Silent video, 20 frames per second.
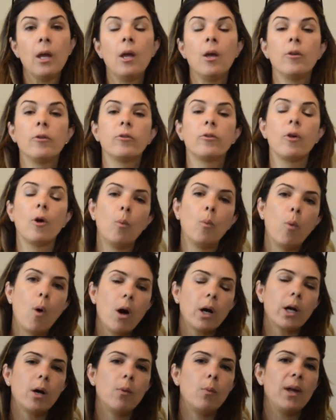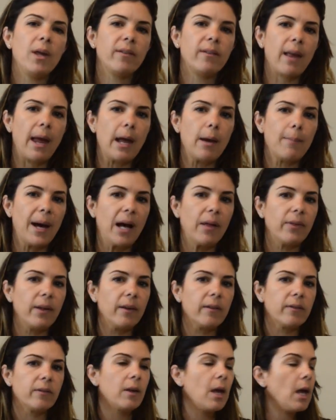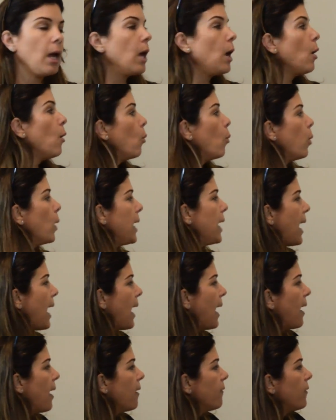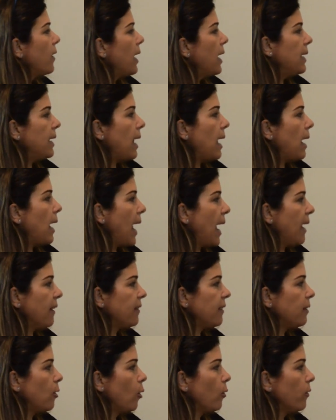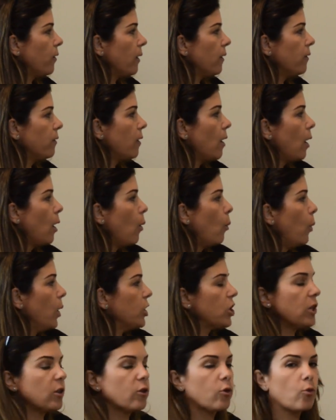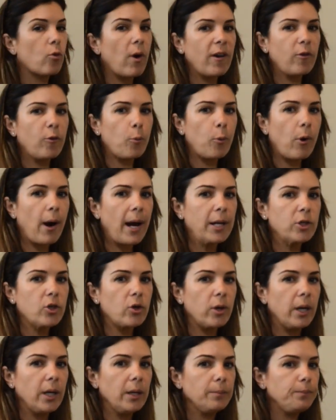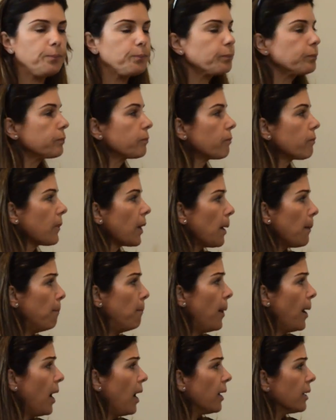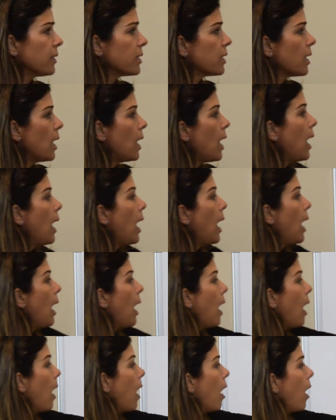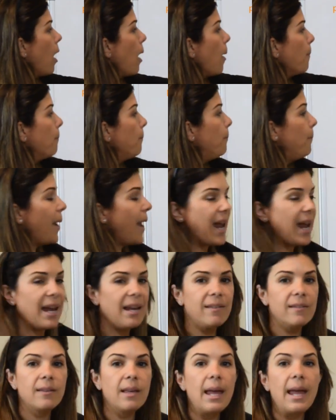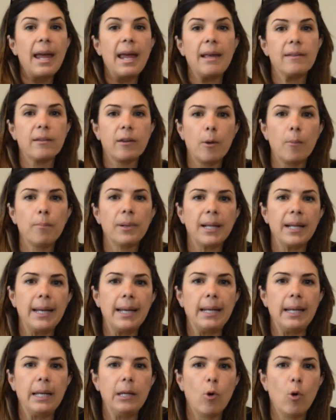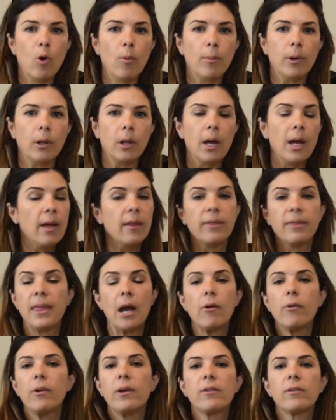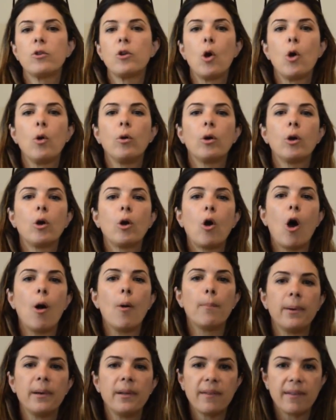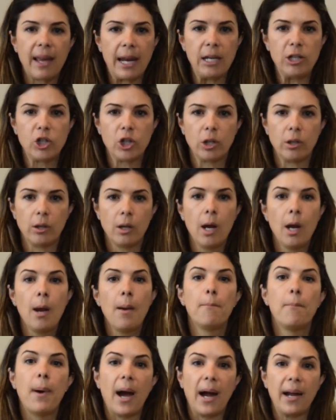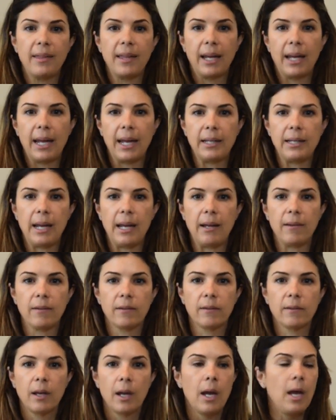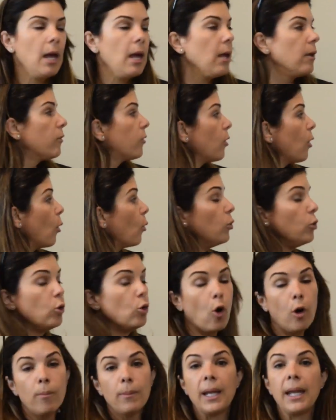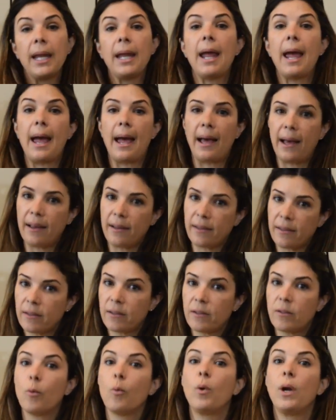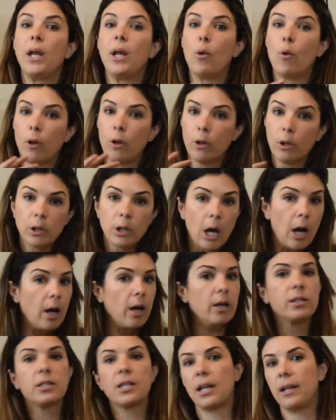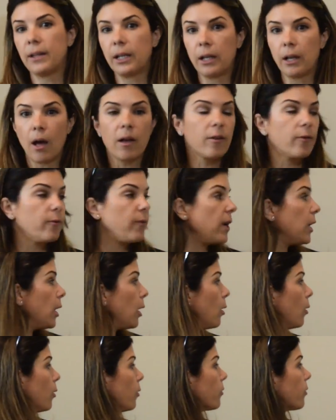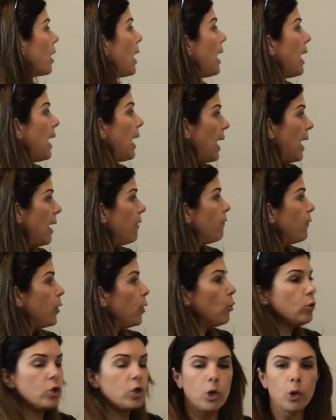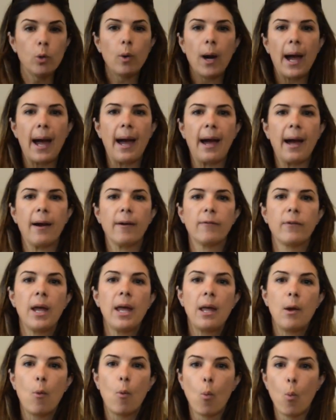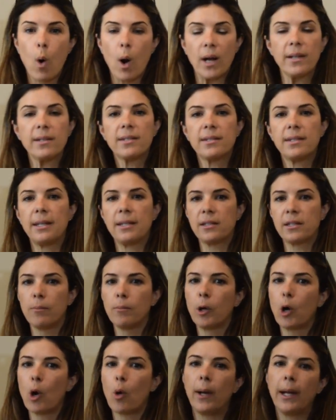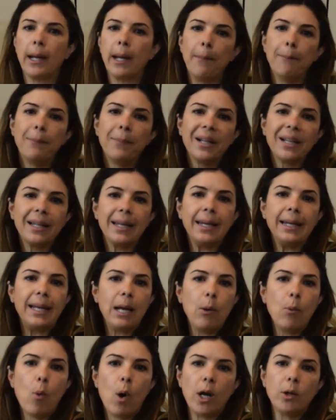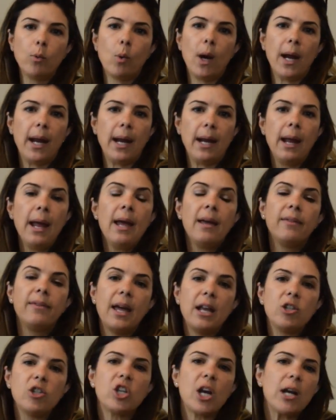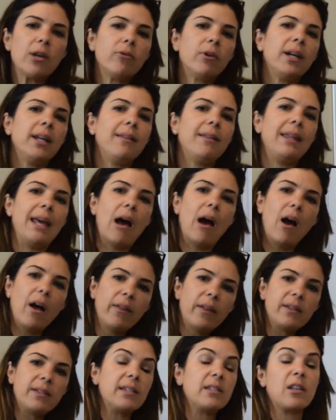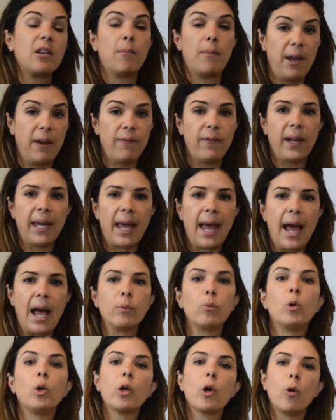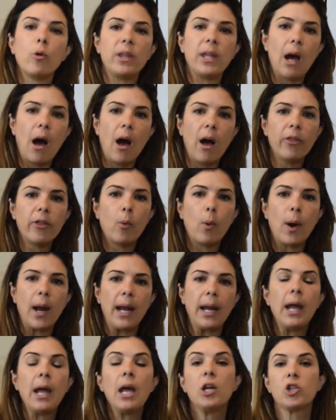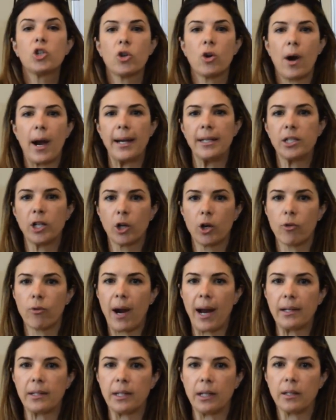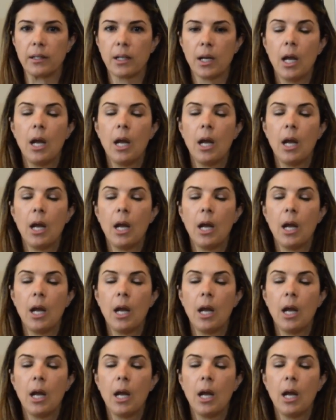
So what can we say about this? we have an acidosis which is respiratory, but our base is completely normal. There is no compensation by the kidneys. So normally, as we all learned in the last videos, if you do have one system going completely one way, then generally the other system, if it can, will go the other way trying to correct it.